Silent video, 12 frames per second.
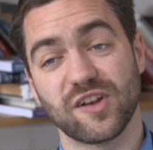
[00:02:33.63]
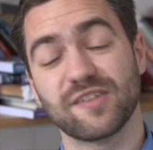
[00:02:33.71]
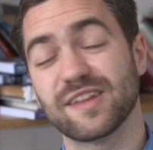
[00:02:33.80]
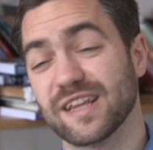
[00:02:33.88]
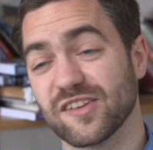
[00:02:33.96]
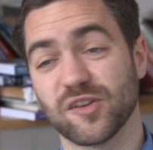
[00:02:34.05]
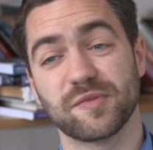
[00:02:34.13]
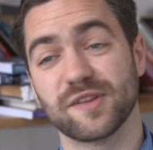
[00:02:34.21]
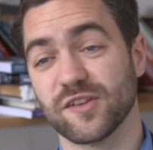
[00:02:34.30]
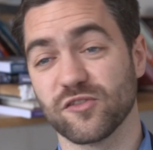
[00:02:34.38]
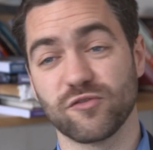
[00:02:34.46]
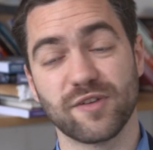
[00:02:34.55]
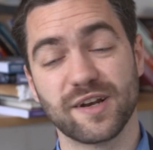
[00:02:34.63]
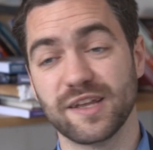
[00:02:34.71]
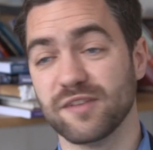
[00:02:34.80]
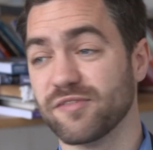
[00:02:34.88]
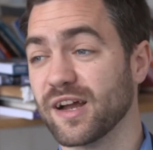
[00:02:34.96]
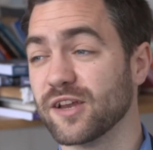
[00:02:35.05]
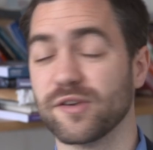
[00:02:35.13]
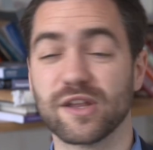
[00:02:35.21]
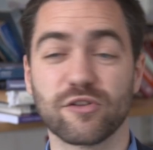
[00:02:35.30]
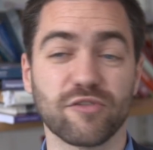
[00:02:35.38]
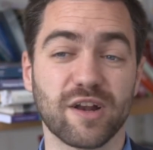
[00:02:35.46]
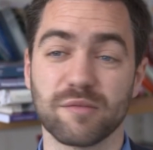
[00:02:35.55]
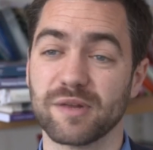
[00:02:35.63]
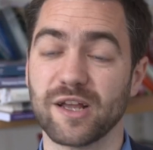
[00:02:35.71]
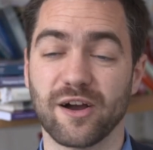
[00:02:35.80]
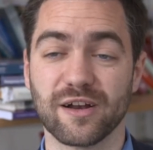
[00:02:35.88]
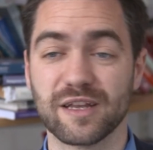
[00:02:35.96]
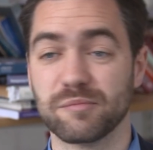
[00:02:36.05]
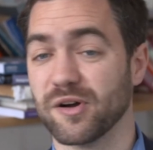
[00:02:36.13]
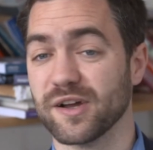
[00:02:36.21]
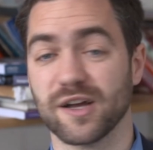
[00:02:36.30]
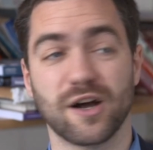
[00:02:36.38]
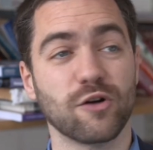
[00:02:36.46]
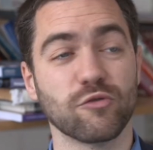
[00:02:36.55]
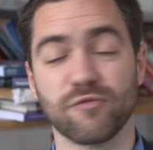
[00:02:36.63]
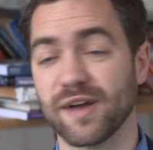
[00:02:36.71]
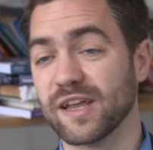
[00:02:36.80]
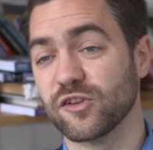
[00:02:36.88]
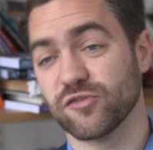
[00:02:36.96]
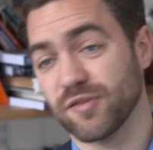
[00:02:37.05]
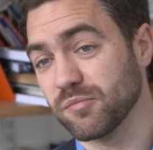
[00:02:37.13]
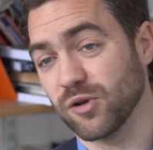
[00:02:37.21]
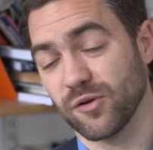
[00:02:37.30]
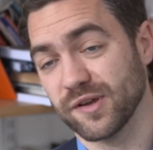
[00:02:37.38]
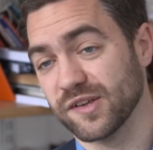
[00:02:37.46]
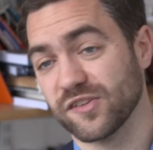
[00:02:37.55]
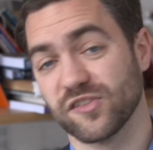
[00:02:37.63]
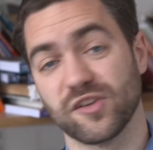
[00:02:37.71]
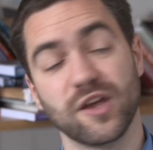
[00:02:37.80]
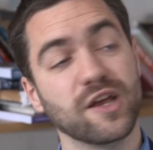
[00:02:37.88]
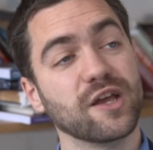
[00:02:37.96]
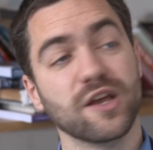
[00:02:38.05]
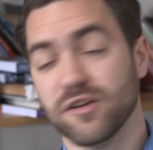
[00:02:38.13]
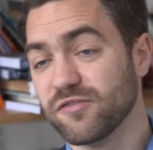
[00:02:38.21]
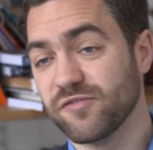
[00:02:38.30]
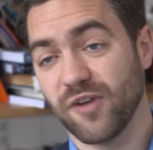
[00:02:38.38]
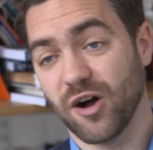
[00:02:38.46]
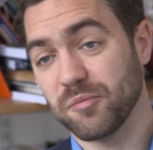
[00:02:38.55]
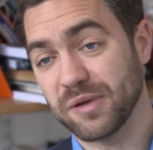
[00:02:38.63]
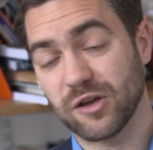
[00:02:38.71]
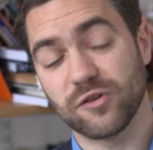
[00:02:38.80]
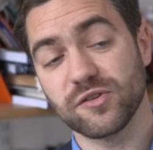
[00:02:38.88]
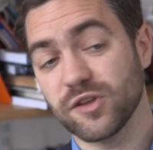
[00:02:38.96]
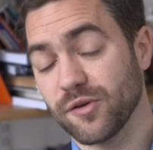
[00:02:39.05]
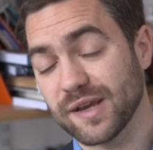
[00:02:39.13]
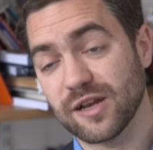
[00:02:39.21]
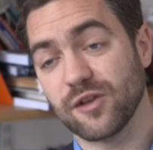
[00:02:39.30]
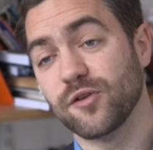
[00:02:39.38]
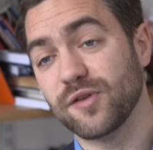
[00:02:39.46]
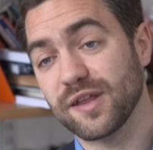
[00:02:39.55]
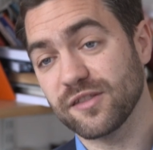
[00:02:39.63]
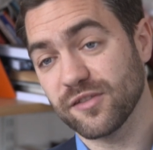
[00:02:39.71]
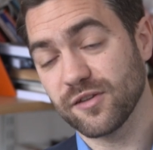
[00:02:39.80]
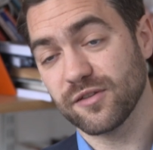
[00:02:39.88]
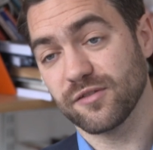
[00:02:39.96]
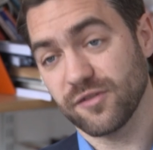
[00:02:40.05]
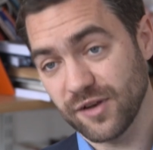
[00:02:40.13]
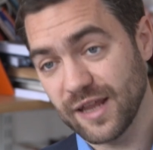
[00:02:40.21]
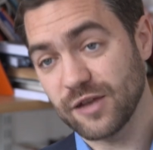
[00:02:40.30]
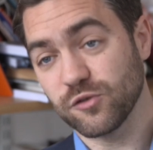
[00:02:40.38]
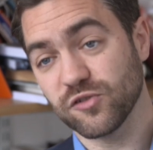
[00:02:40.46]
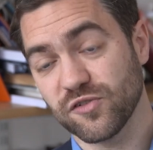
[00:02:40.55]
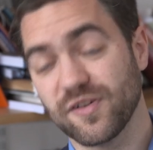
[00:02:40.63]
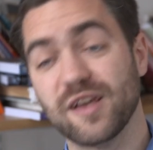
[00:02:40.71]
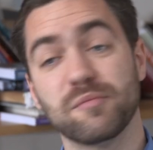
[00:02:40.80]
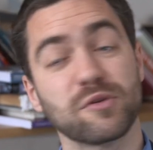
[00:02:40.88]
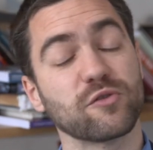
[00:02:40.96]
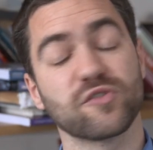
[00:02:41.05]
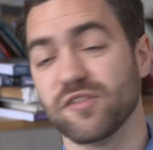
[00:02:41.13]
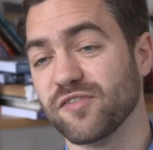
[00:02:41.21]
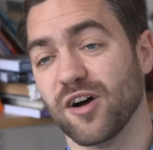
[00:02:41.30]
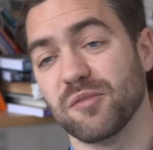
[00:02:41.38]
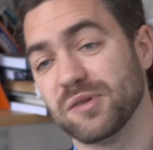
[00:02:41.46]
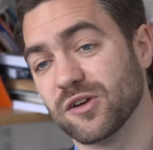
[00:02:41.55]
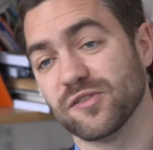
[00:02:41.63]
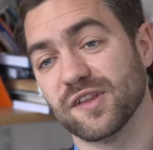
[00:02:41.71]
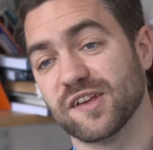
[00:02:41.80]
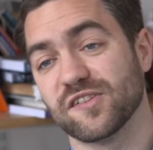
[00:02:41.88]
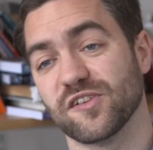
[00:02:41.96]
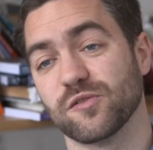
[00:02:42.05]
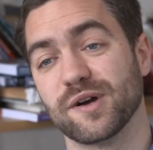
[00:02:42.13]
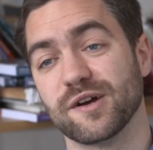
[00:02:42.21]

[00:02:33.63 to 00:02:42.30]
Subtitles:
And I think that's something that's really valued incredibly highly by a whole range of employers, far beyond, you know, including the legal sphere, but also far beyond this as